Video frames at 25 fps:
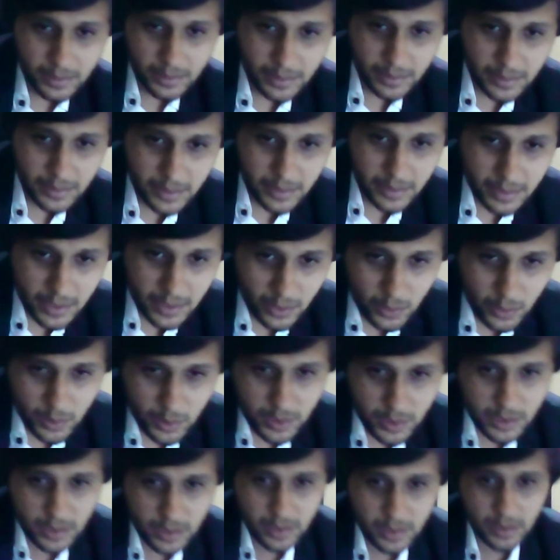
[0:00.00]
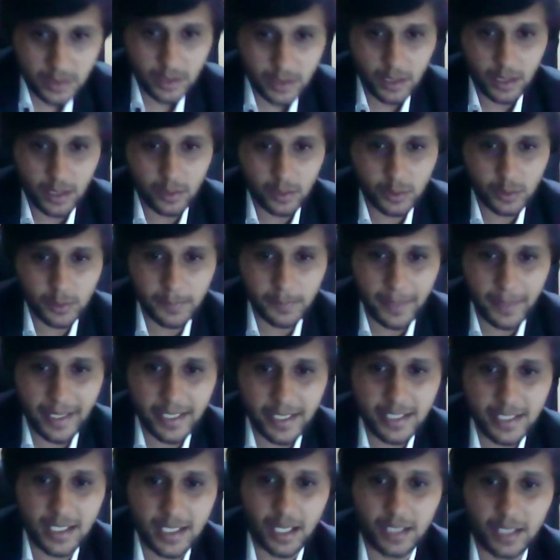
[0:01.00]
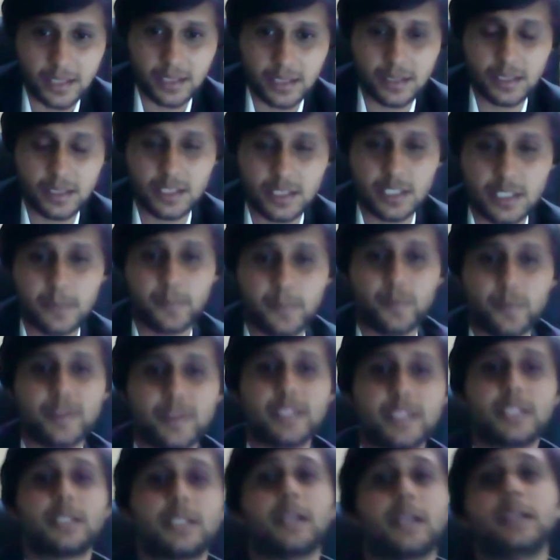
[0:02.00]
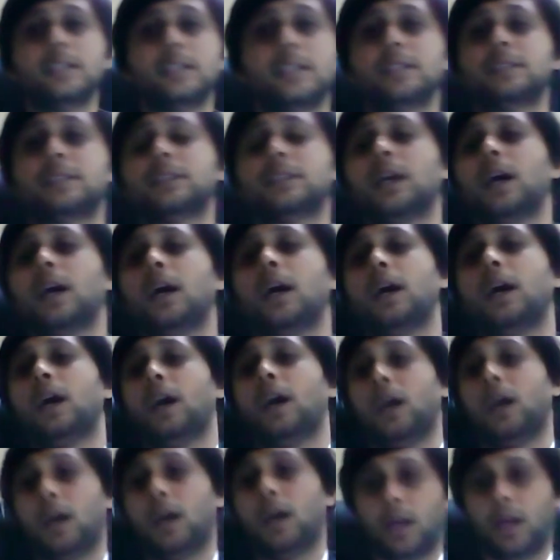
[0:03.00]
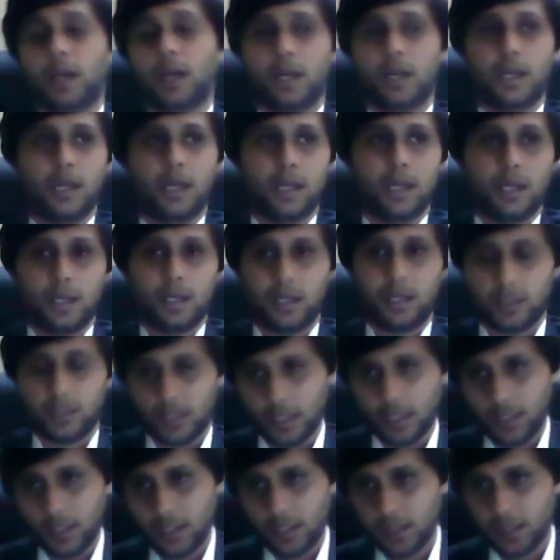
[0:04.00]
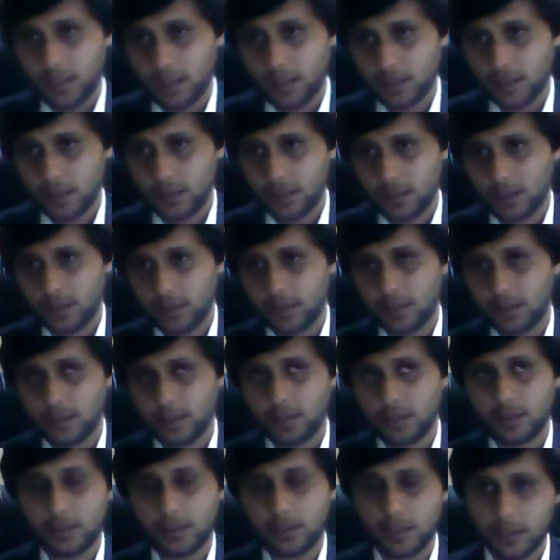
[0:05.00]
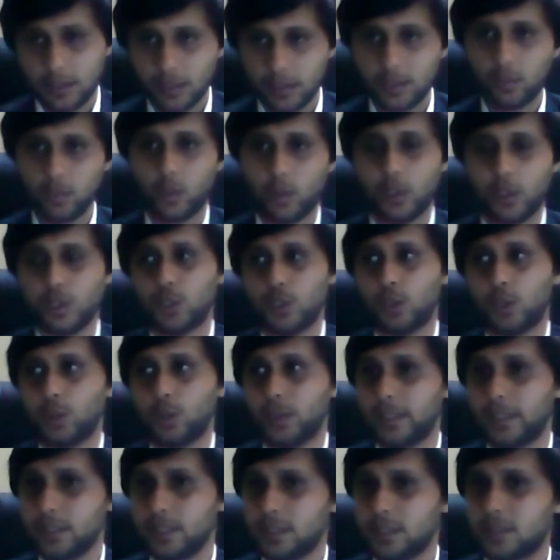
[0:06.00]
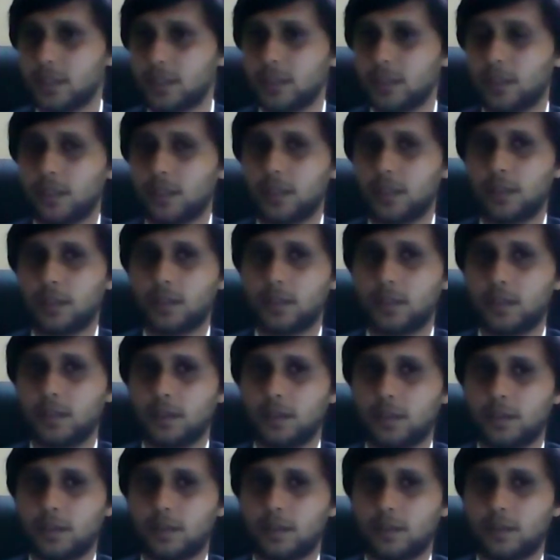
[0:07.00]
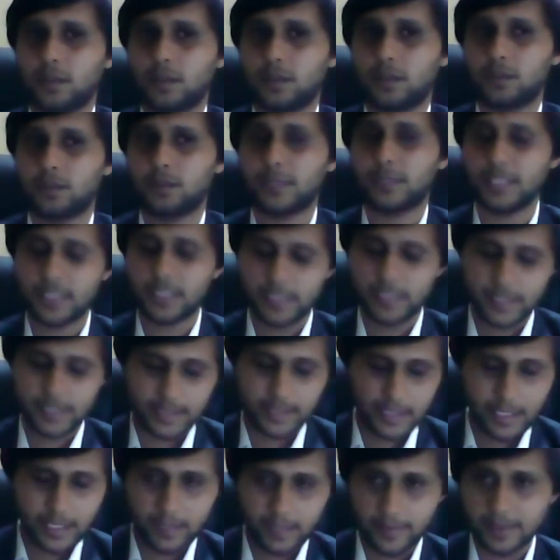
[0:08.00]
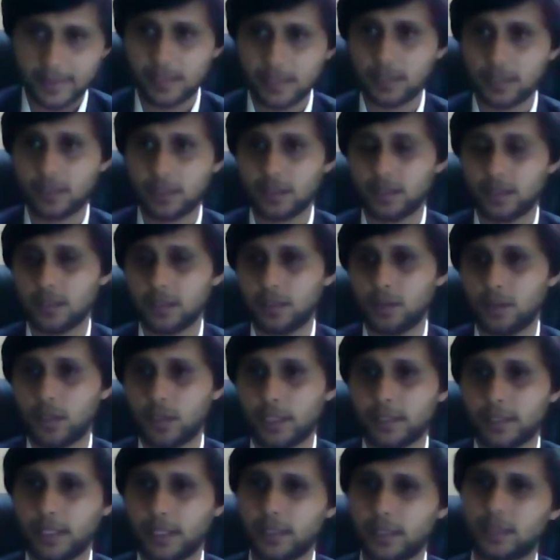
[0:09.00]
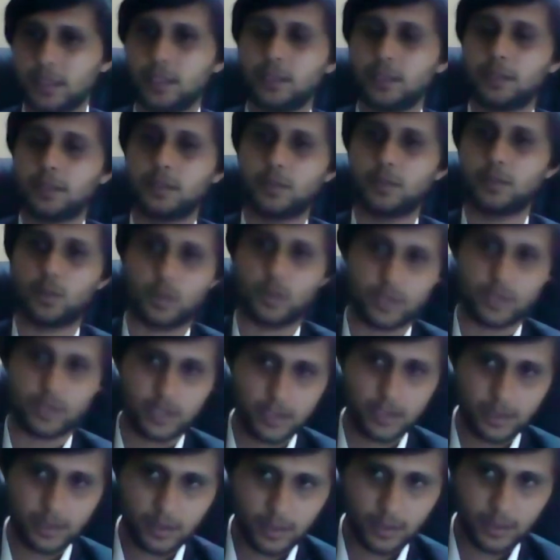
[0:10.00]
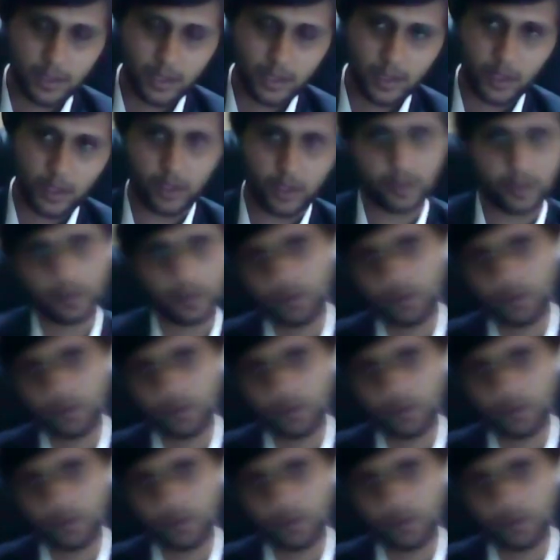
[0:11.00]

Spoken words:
Then there's a question, how to manage articleship with studies. Okay, here what you should do is, first decide whether you are taking coaching or